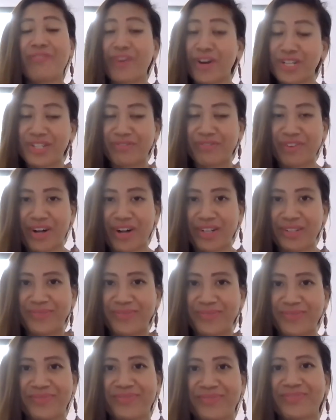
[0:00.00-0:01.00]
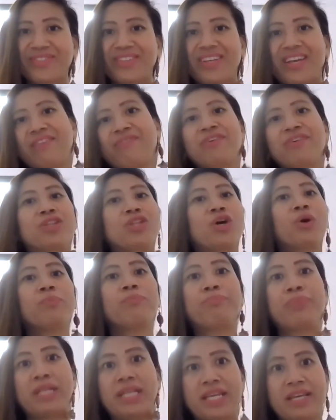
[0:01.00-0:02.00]
First of all, if you
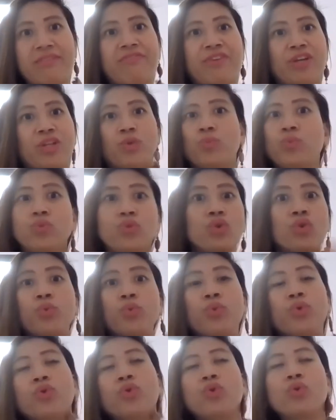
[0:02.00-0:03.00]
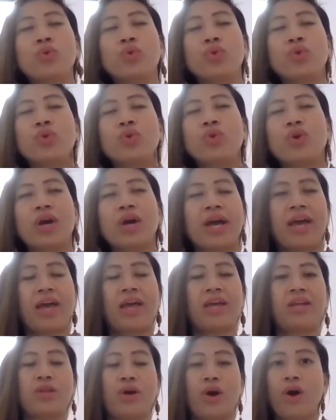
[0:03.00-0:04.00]
don't believe in woo-woo
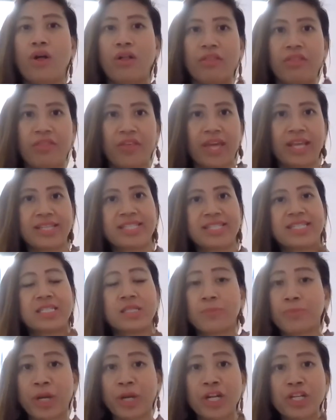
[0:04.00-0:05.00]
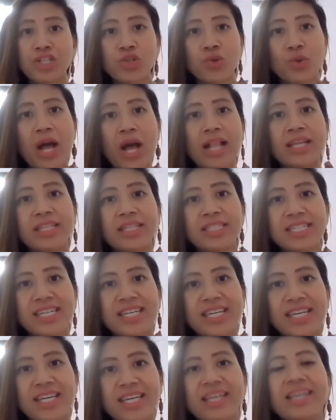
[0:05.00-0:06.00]
and all things
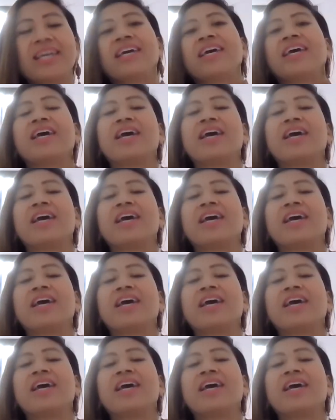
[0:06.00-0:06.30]
spirituality,